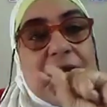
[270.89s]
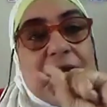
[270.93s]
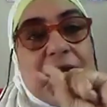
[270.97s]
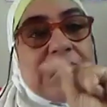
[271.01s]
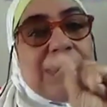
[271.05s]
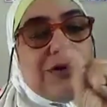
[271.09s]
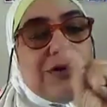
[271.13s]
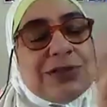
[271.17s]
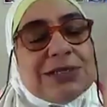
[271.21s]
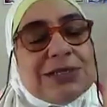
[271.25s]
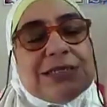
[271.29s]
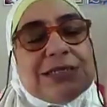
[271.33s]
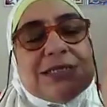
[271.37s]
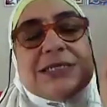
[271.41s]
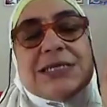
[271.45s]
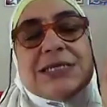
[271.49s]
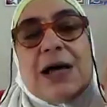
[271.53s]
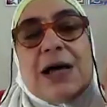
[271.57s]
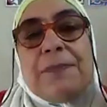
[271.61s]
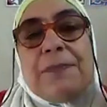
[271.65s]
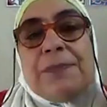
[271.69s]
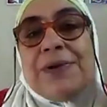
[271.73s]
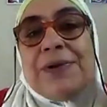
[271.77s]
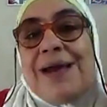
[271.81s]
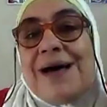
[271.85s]
and you didn't
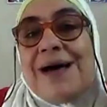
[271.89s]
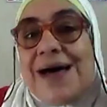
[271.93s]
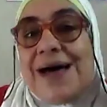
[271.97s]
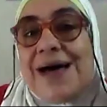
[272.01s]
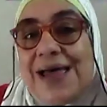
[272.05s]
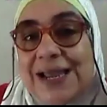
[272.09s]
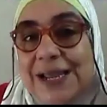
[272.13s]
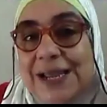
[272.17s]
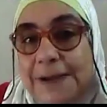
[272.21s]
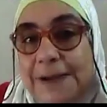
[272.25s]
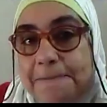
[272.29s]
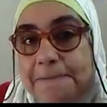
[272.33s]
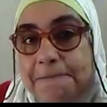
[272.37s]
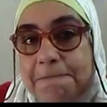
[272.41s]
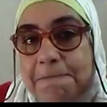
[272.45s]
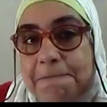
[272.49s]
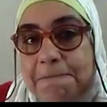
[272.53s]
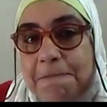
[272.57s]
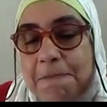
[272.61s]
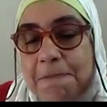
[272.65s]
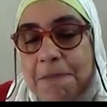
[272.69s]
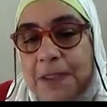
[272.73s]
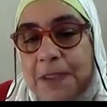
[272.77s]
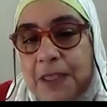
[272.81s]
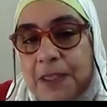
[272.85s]
apply
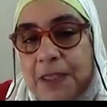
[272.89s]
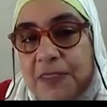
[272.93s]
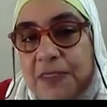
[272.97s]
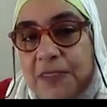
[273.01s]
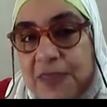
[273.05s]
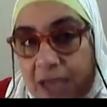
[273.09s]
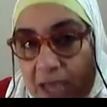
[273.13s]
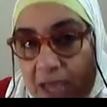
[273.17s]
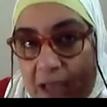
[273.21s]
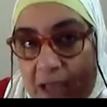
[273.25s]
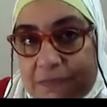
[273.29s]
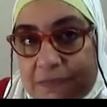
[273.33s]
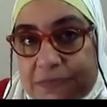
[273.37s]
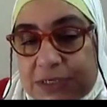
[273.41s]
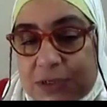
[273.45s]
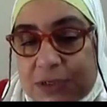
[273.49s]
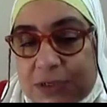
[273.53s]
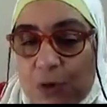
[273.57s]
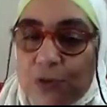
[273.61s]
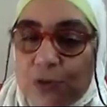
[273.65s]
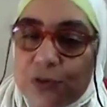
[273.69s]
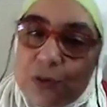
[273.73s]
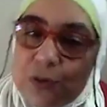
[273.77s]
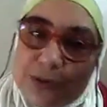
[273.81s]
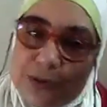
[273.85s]
the hams
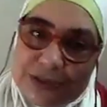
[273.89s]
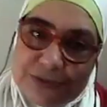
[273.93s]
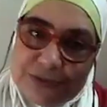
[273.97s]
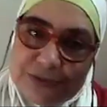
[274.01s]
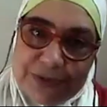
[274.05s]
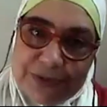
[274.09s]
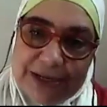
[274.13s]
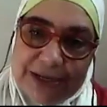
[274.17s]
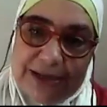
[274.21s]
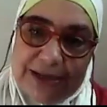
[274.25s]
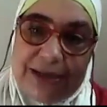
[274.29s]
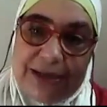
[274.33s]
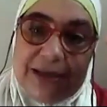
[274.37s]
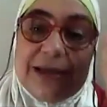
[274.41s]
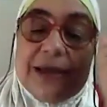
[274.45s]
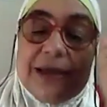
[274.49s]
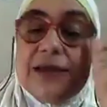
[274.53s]
or the whispering.